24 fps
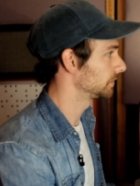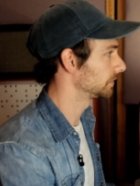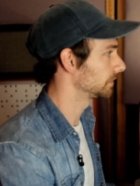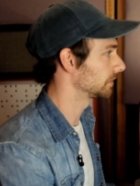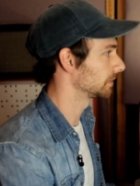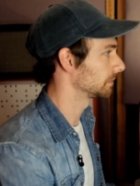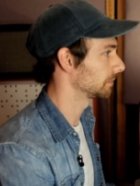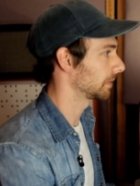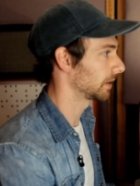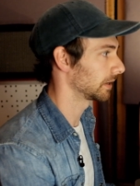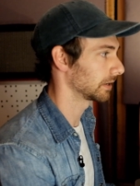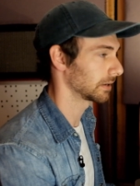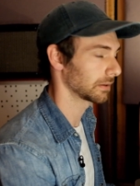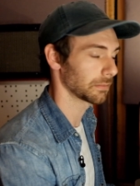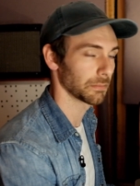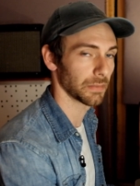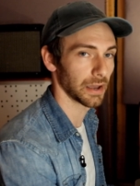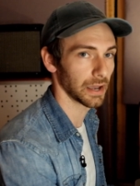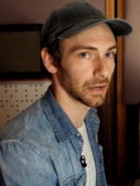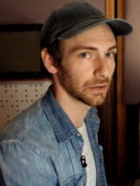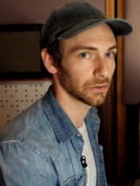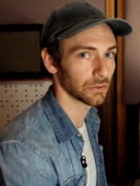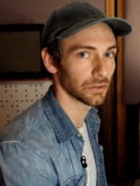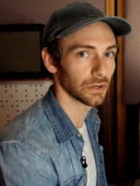You can make
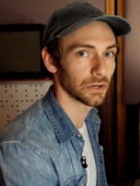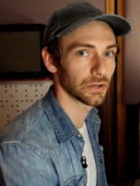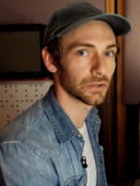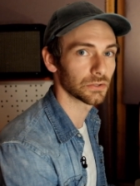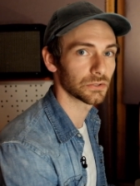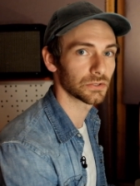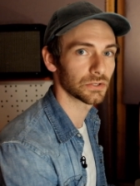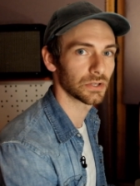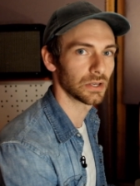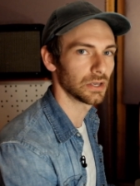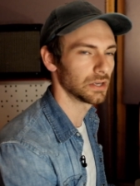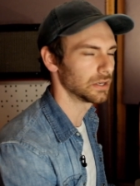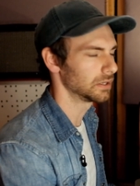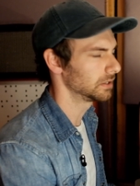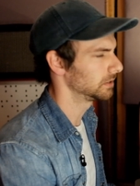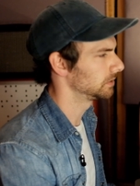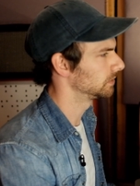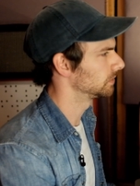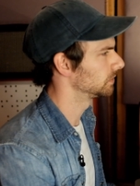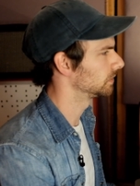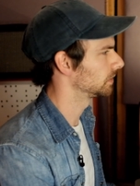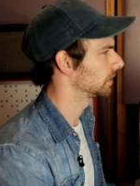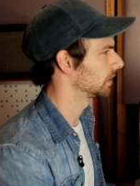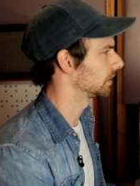macros,
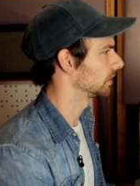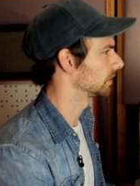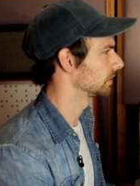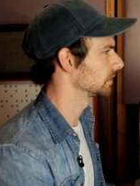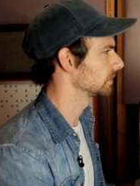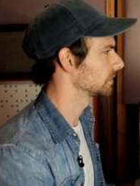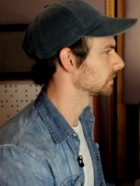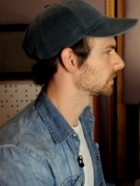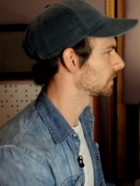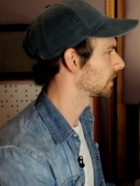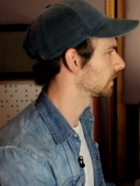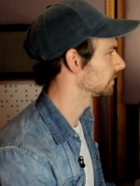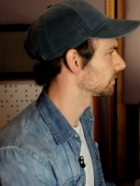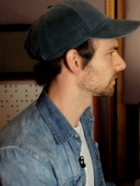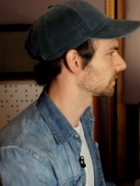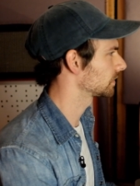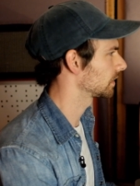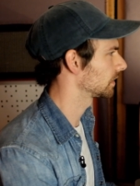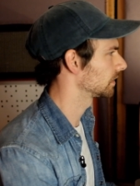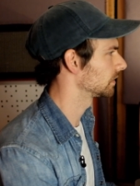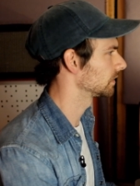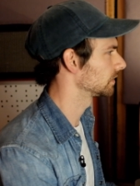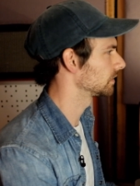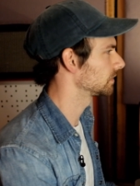you can save
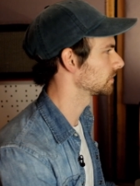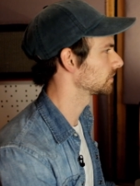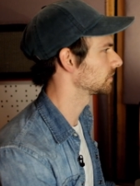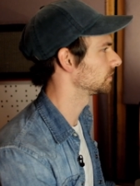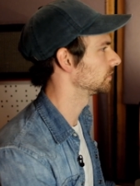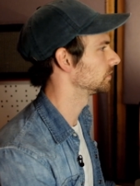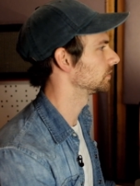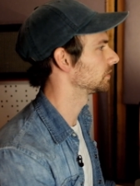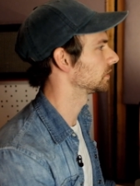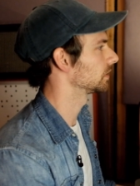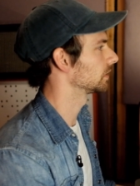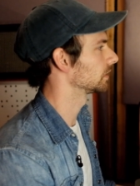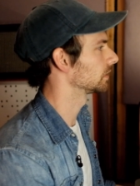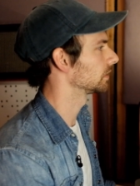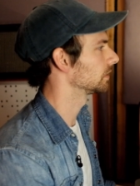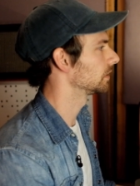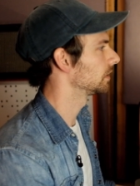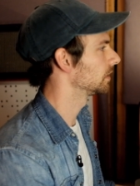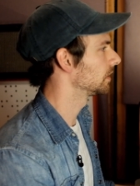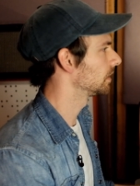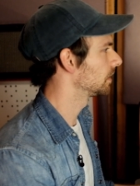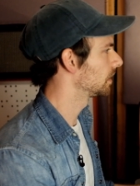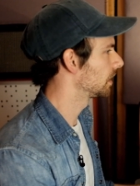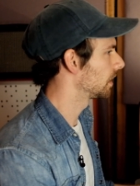settings, you can
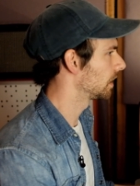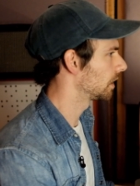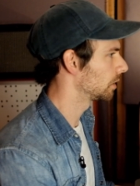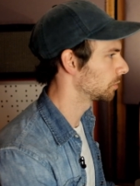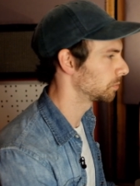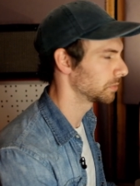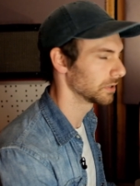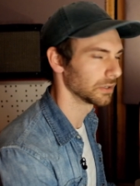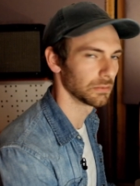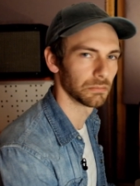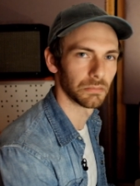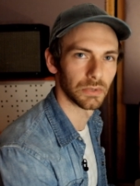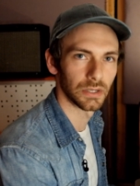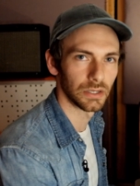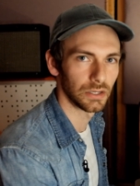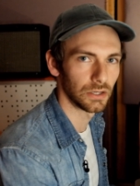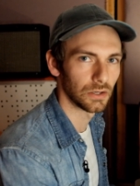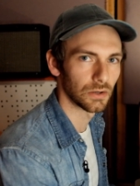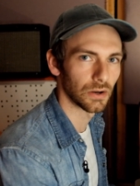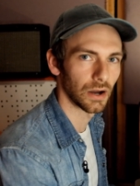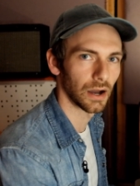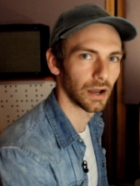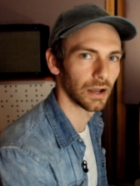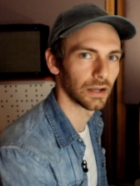open
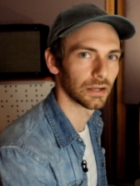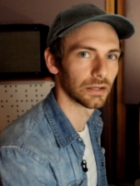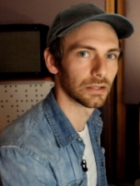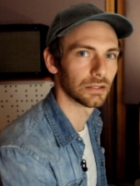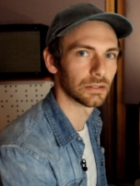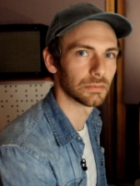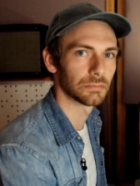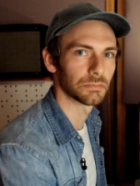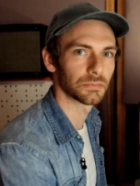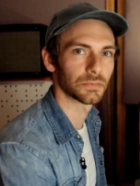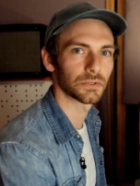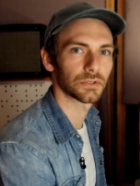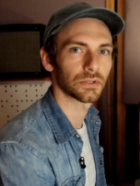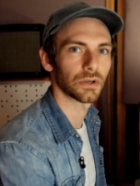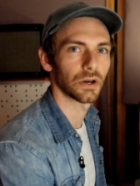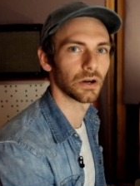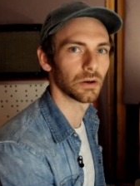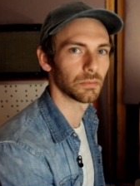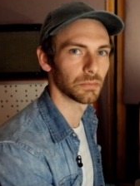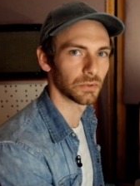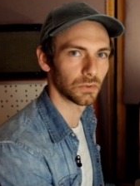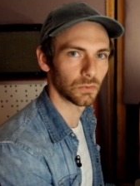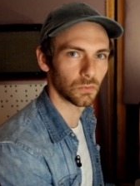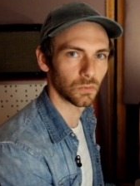menu items,
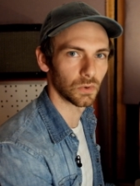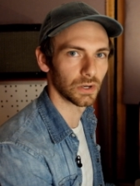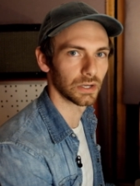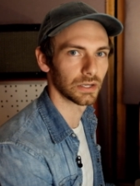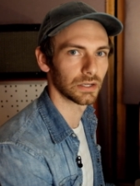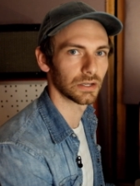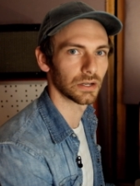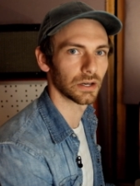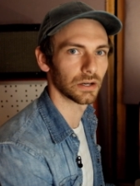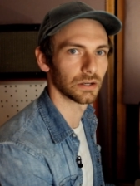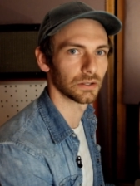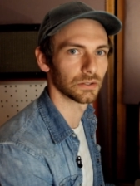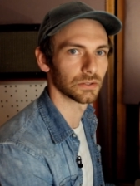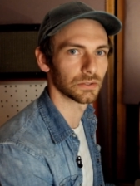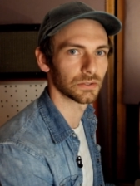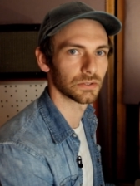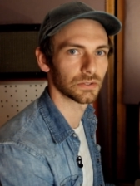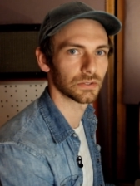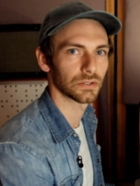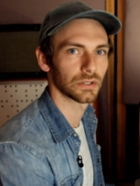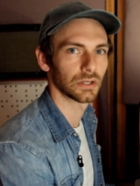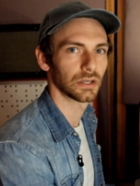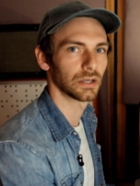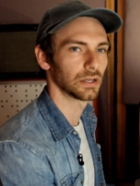open
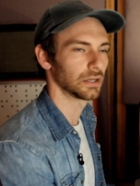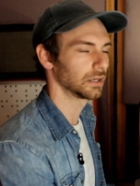windows.